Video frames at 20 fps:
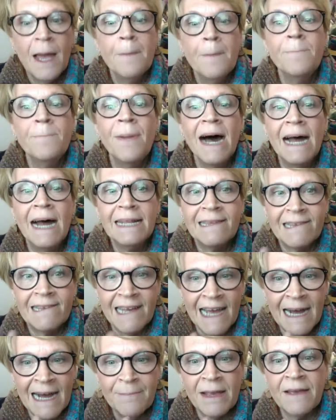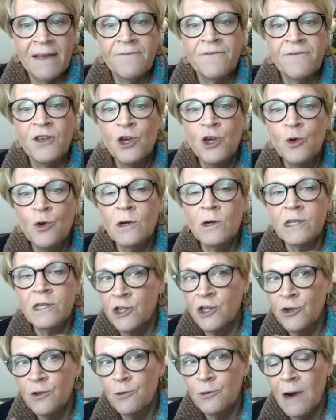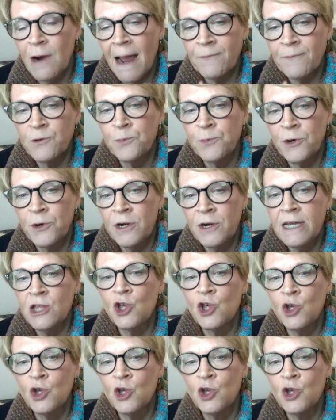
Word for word: But um, if you were to do the wraps per inch,